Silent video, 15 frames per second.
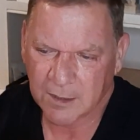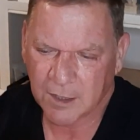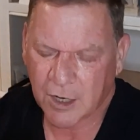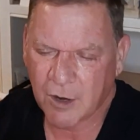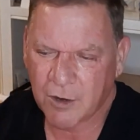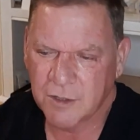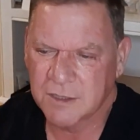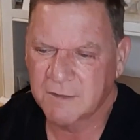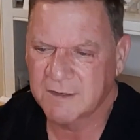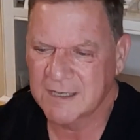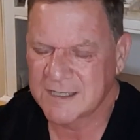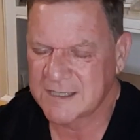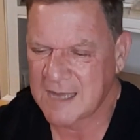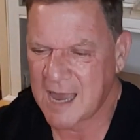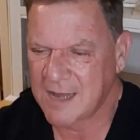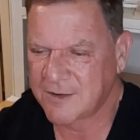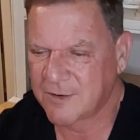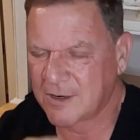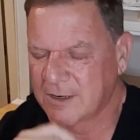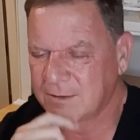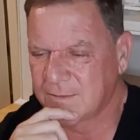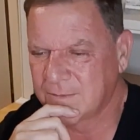The curse of
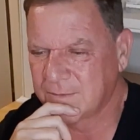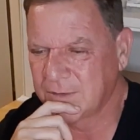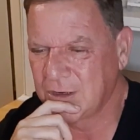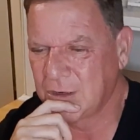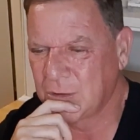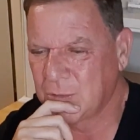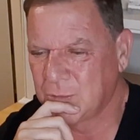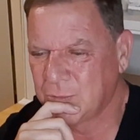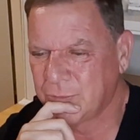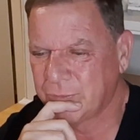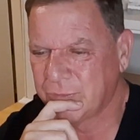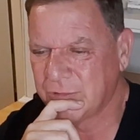Cassandra, you know,